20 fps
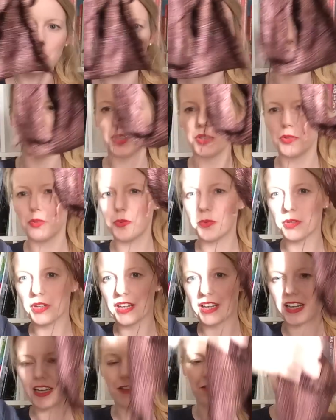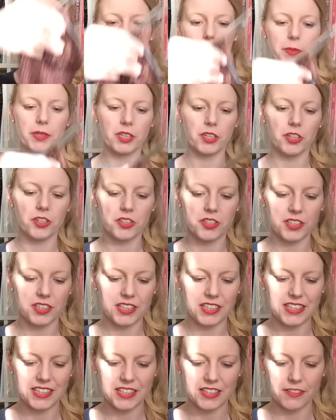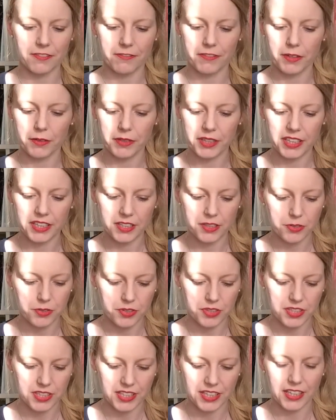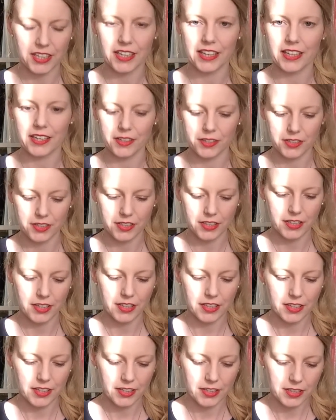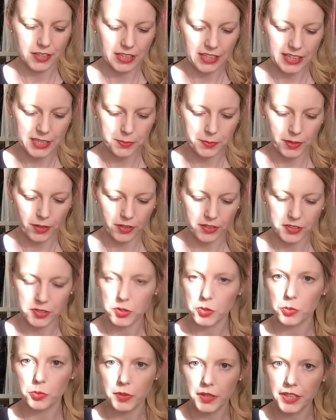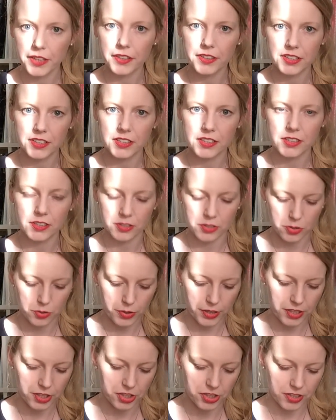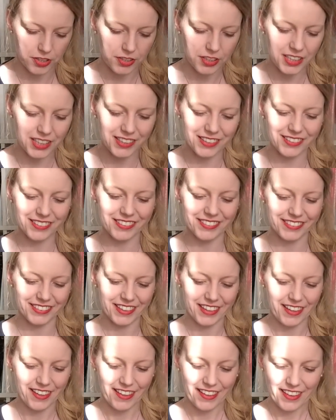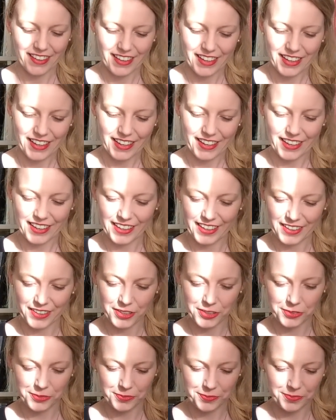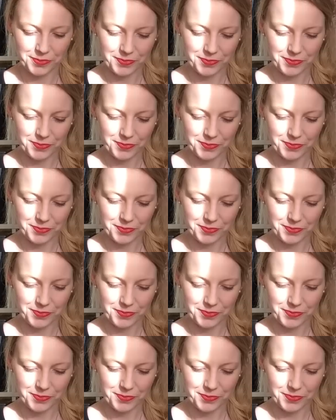show you what I have here because it's a very interesting and, let's be honest, weird construction. I